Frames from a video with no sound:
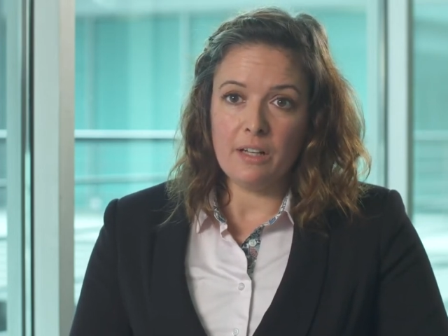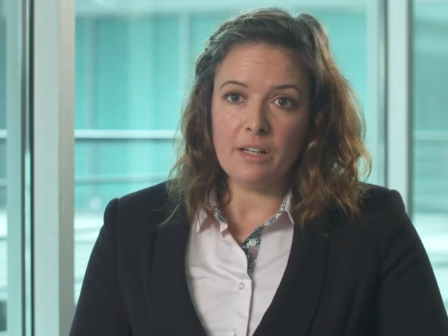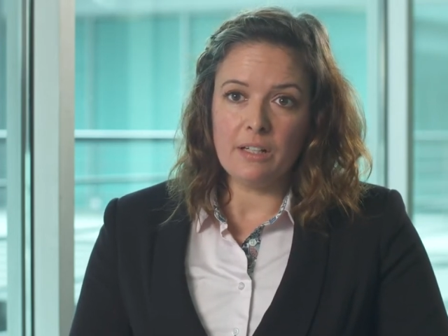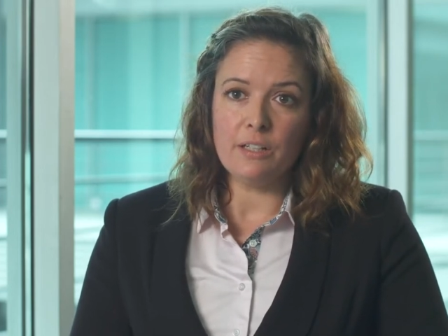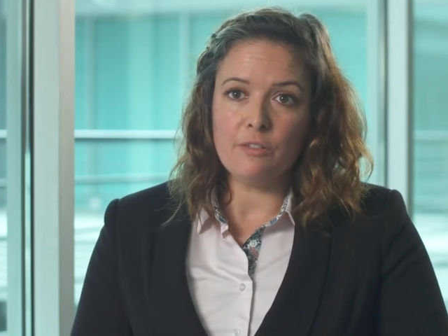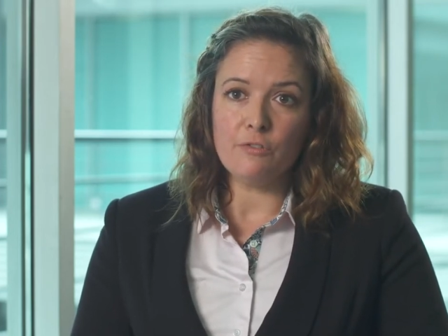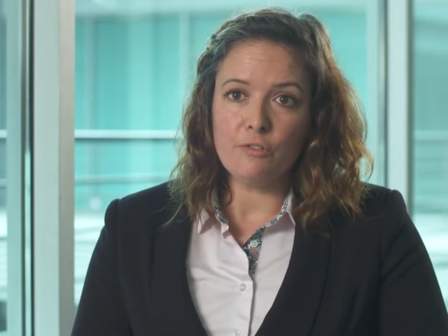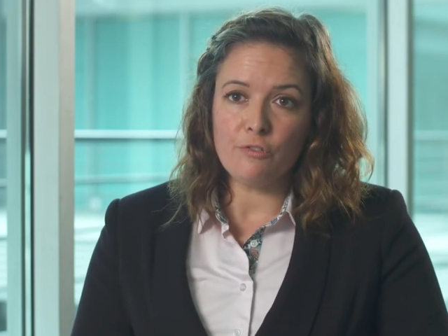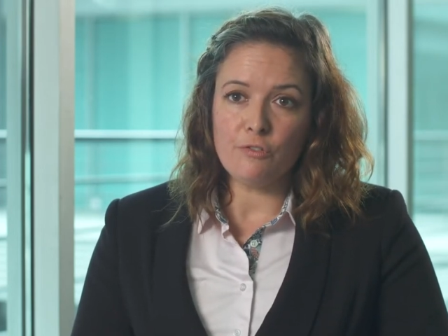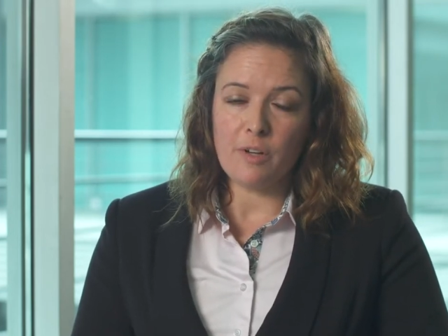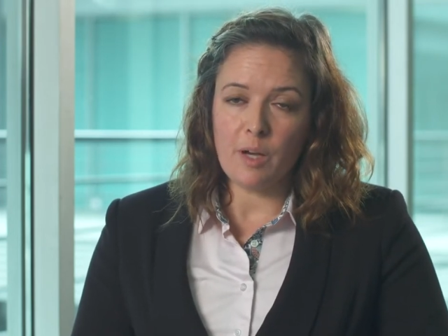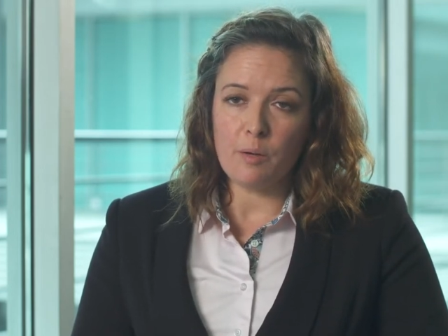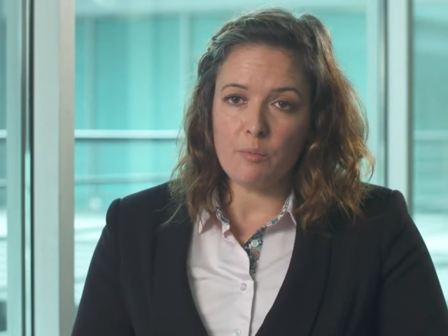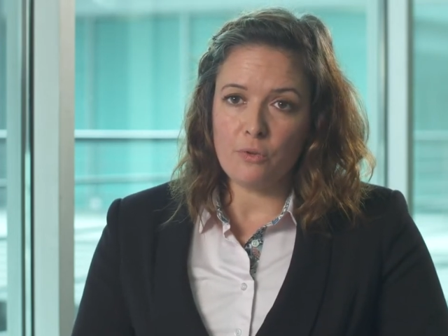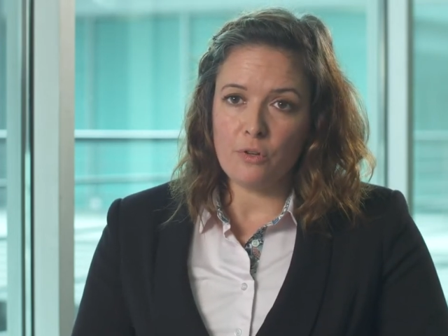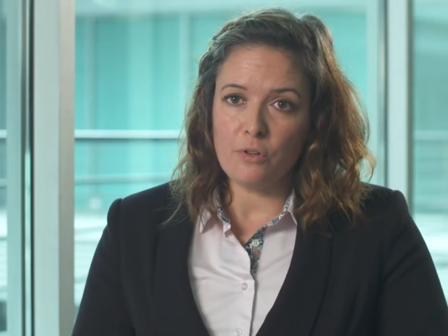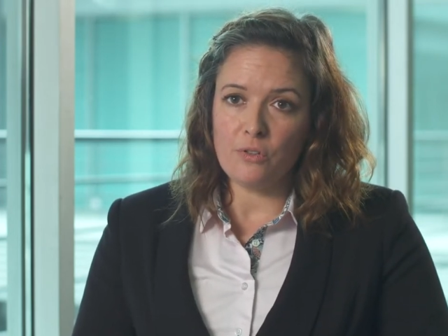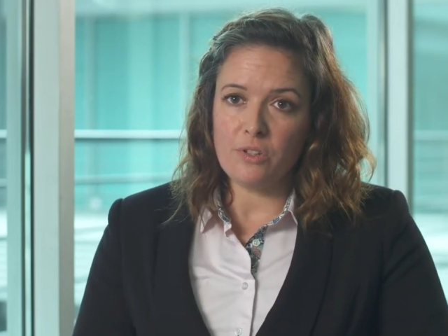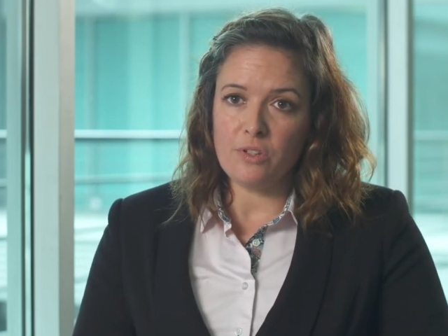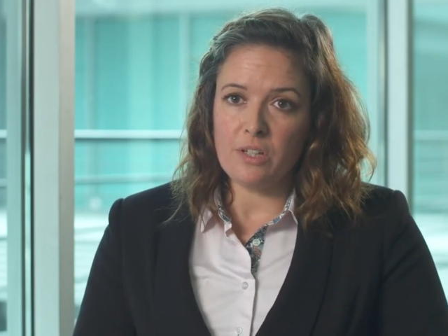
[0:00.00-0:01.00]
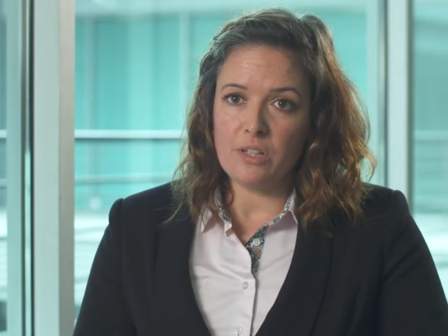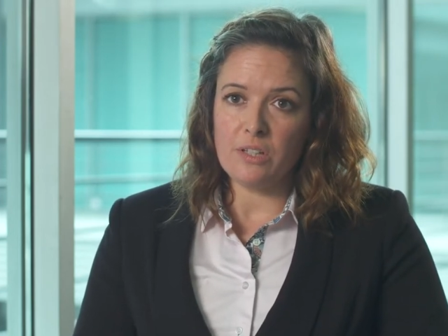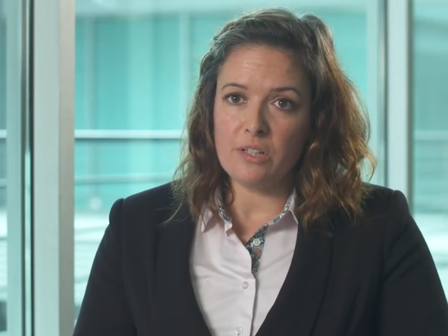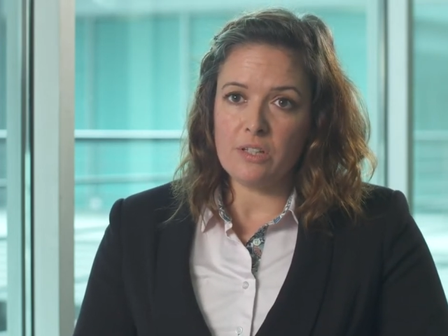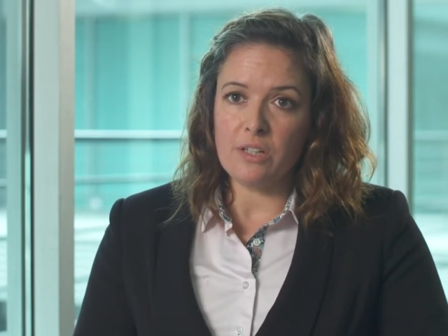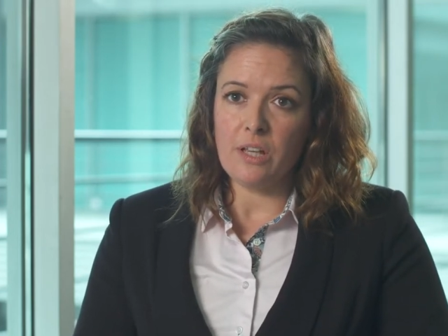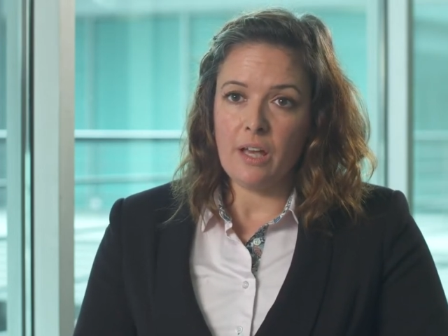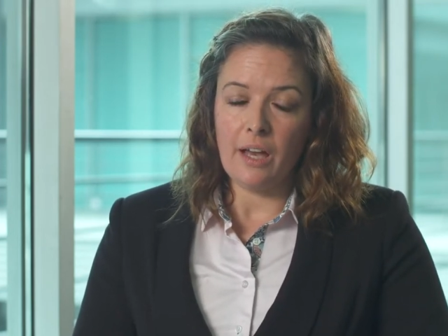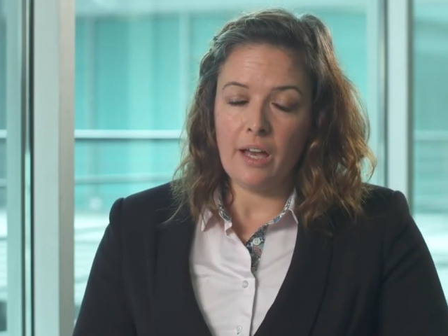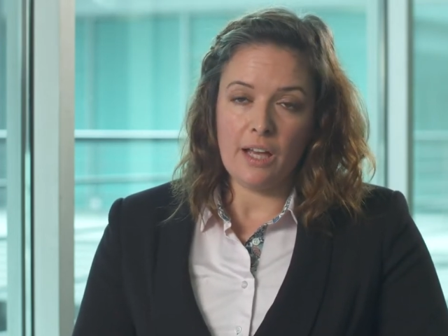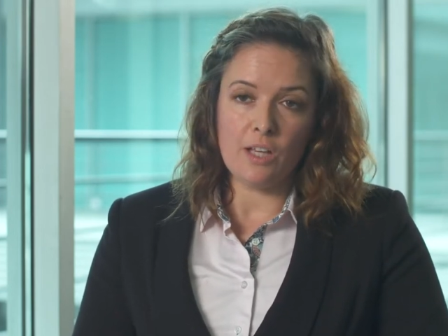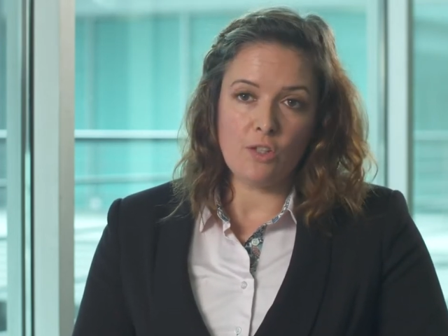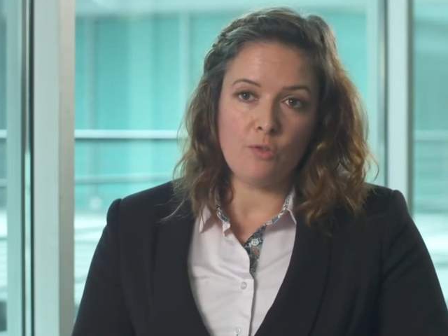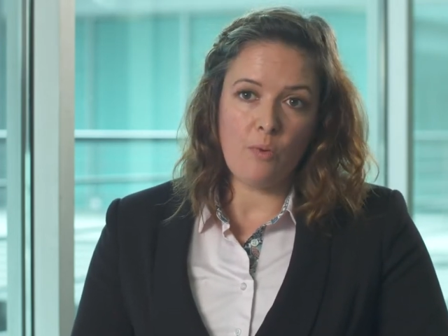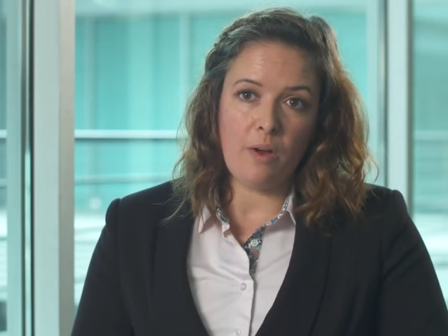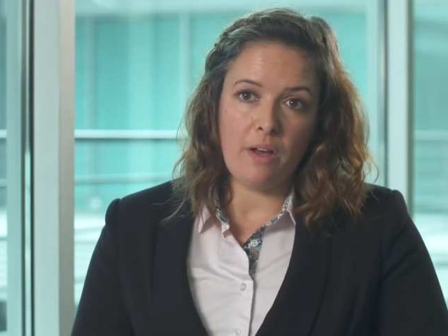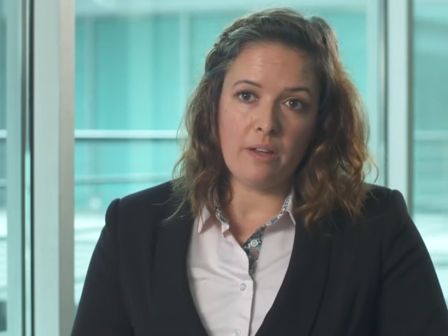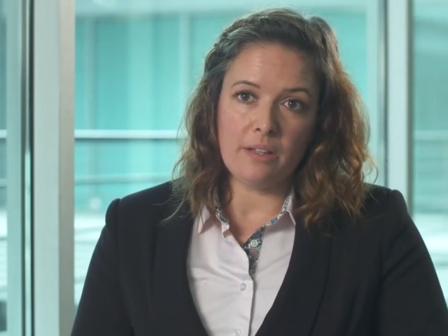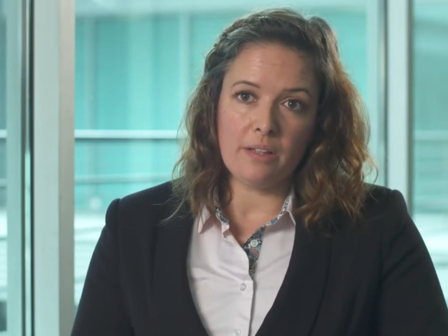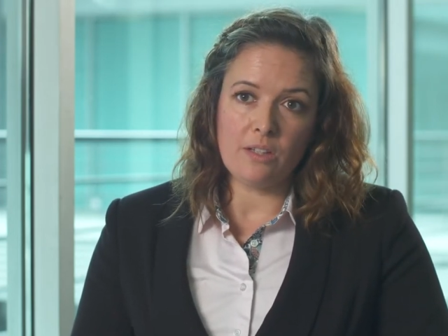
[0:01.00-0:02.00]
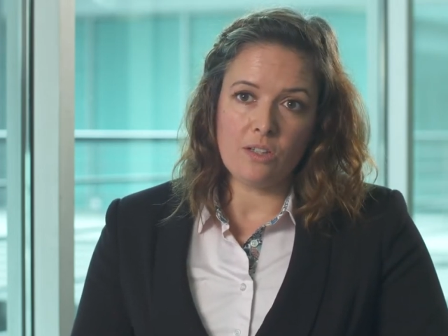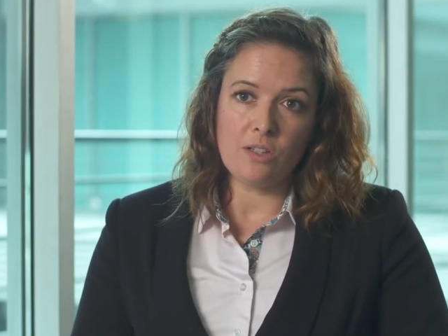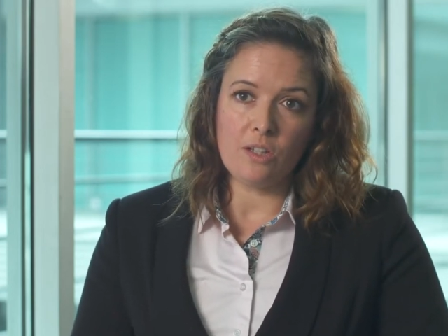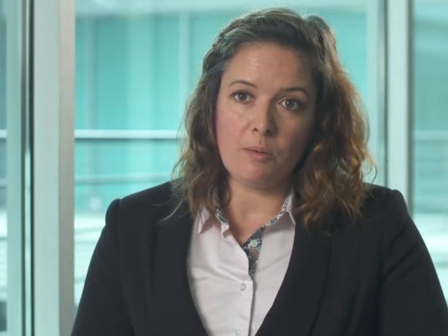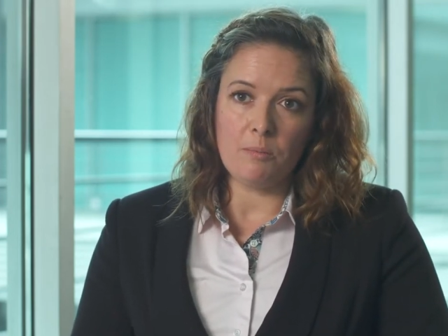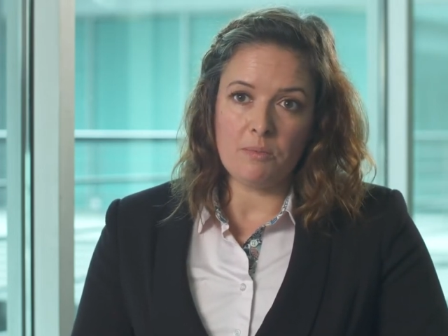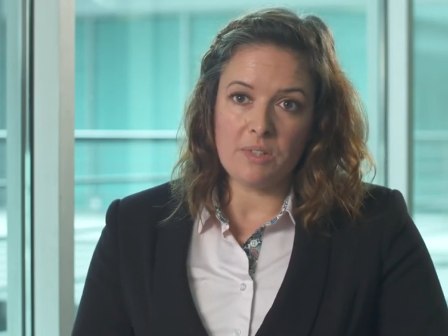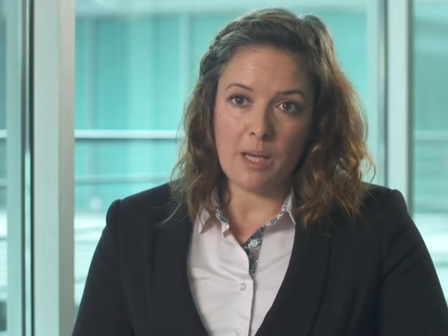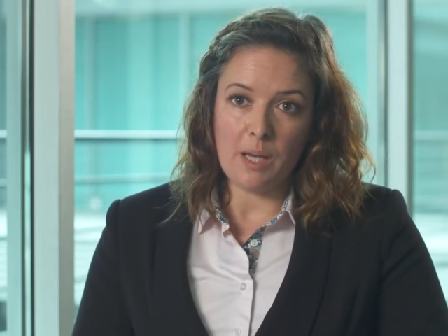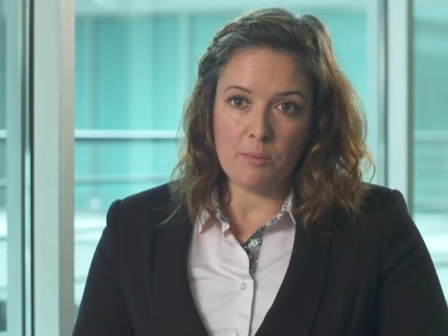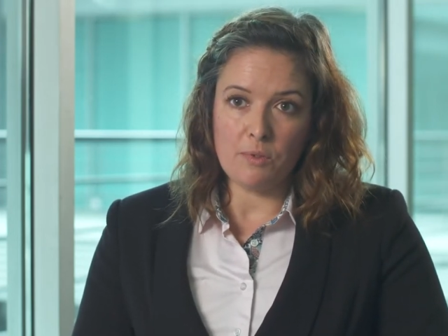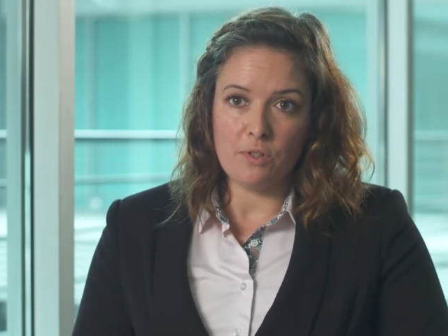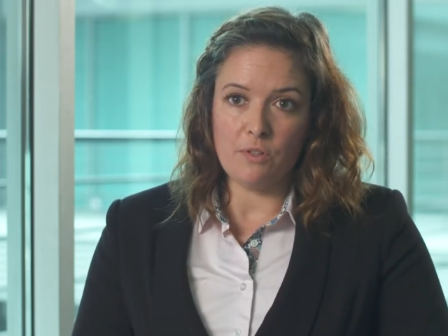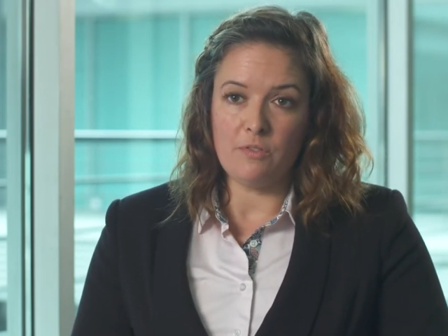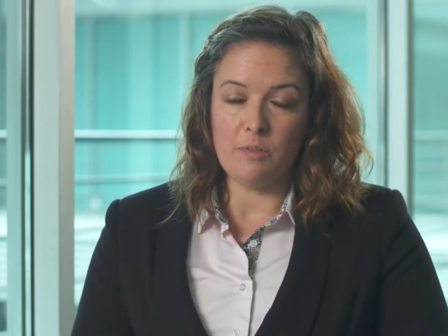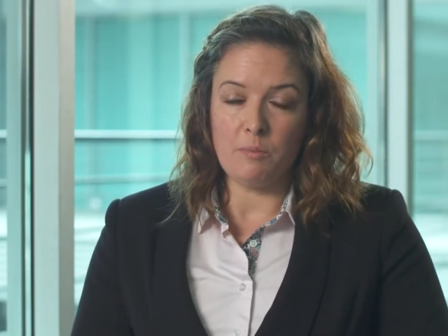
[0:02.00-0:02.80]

liver fibrosis, as well as some types of